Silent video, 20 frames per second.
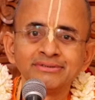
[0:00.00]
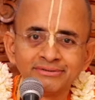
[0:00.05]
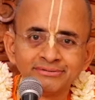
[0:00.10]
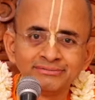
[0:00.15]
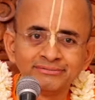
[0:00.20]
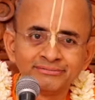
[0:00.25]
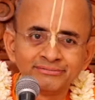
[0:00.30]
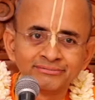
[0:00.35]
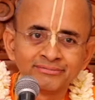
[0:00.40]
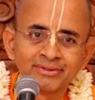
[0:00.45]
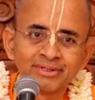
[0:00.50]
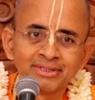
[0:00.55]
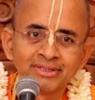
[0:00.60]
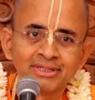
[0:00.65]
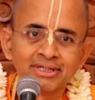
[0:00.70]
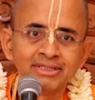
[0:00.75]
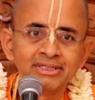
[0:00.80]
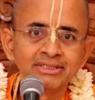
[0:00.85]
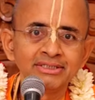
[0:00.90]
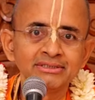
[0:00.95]
Huh?
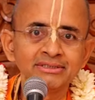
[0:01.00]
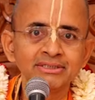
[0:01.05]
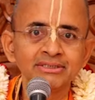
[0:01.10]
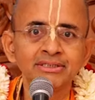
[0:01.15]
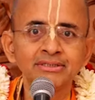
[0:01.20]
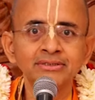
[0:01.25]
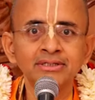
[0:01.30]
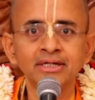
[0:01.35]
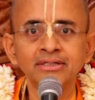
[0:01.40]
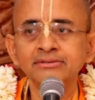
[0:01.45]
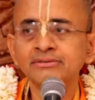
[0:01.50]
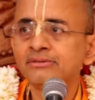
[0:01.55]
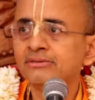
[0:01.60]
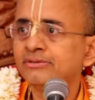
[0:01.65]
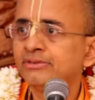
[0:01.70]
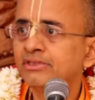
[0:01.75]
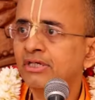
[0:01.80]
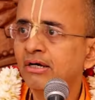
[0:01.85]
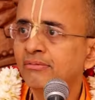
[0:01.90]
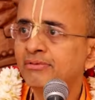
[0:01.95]
Kali's
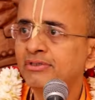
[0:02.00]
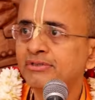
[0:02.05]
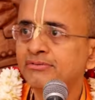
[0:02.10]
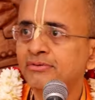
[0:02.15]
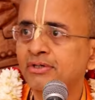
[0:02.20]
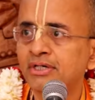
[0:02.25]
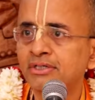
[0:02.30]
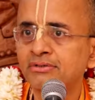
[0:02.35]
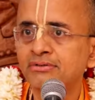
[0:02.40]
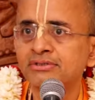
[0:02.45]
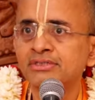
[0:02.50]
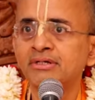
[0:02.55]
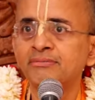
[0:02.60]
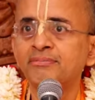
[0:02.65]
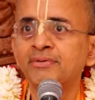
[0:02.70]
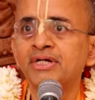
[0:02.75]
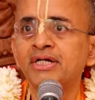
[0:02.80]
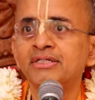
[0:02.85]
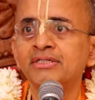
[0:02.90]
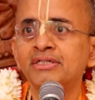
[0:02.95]
job is what? To
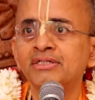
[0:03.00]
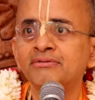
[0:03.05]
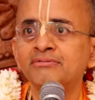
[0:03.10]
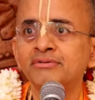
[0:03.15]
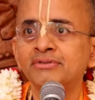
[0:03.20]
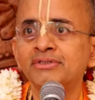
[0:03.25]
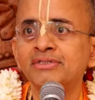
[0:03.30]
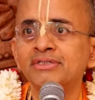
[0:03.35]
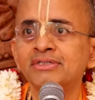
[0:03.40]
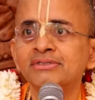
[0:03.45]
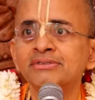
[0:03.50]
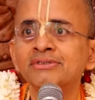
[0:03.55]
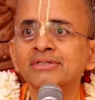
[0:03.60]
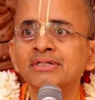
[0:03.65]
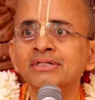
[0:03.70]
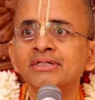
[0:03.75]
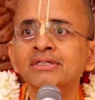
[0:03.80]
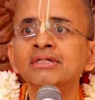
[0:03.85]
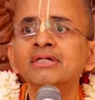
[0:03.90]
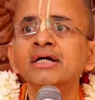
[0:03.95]
separate the
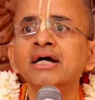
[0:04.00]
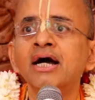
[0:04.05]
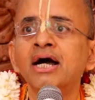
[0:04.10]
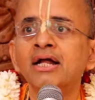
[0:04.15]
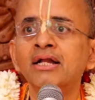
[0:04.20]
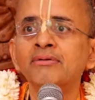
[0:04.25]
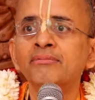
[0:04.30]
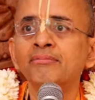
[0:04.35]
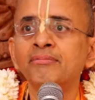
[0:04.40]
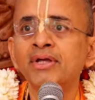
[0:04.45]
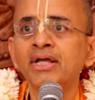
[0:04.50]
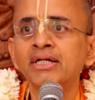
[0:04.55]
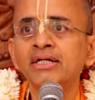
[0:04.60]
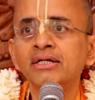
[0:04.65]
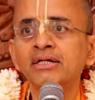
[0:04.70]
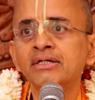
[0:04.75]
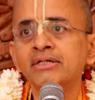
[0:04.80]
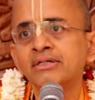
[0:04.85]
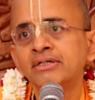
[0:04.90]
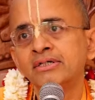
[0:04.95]
devotees and
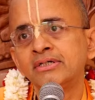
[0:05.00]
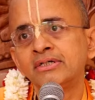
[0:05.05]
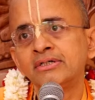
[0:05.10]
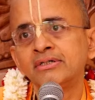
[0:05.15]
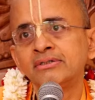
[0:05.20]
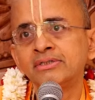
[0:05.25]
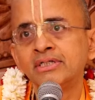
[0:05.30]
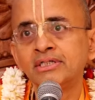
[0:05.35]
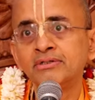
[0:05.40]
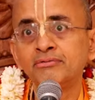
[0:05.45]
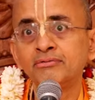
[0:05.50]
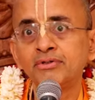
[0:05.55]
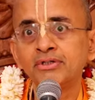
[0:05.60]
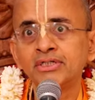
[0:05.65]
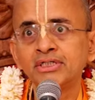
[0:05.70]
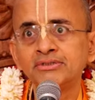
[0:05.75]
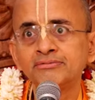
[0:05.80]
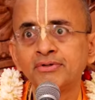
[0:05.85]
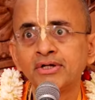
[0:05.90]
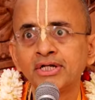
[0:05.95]
make uh, the
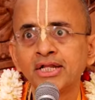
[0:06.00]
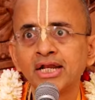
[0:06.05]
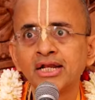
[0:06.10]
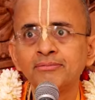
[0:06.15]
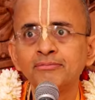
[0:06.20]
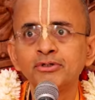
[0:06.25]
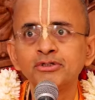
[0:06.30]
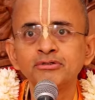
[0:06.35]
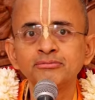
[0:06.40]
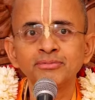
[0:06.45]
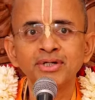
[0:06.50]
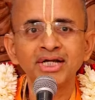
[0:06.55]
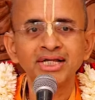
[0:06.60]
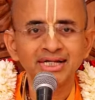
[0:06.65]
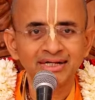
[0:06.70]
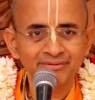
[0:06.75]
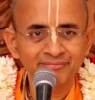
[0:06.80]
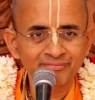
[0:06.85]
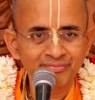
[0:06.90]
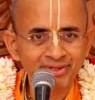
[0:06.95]
devotees vulnerable to
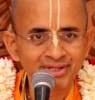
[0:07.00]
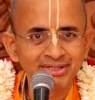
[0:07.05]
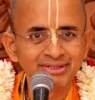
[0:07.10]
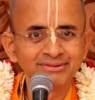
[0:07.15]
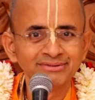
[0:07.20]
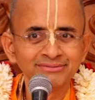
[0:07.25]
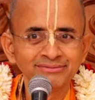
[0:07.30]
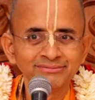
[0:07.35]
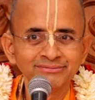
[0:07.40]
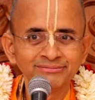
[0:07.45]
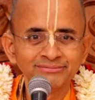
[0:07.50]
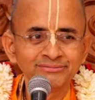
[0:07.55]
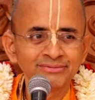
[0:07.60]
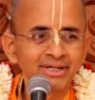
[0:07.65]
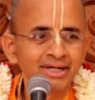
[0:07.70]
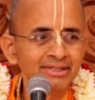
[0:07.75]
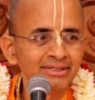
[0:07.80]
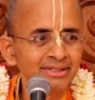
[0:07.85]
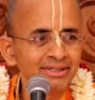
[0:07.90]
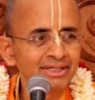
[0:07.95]
Maya. Huh?
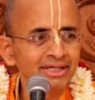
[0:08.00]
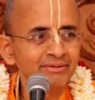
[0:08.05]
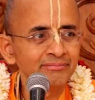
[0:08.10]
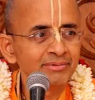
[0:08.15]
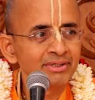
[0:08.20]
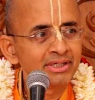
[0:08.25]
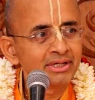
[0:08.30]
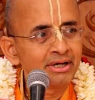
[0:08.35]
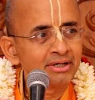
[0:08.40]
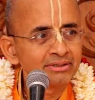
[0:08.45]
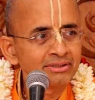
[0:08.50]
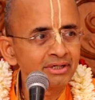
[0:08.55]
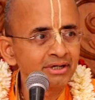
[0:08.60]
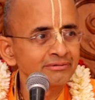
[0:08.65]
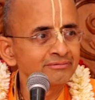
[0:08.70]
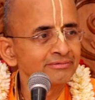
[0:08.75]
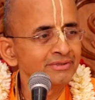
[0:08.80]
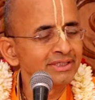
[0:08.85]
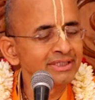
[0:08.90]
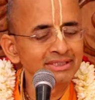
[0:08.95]
And they can be knocked
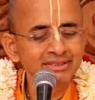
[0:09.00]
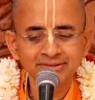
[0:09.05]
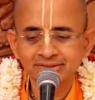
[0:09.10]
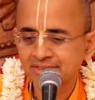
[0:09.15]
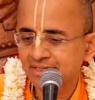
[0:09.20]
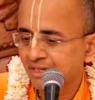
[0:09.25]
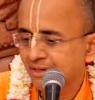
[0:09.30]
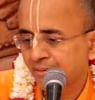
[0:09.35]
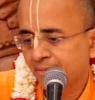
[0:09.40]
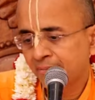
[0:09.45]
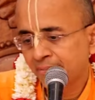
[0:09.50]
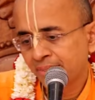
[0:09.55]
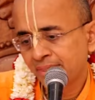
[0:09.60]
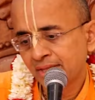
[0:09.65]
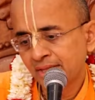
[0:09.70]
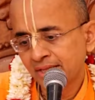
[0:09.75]
off very easily.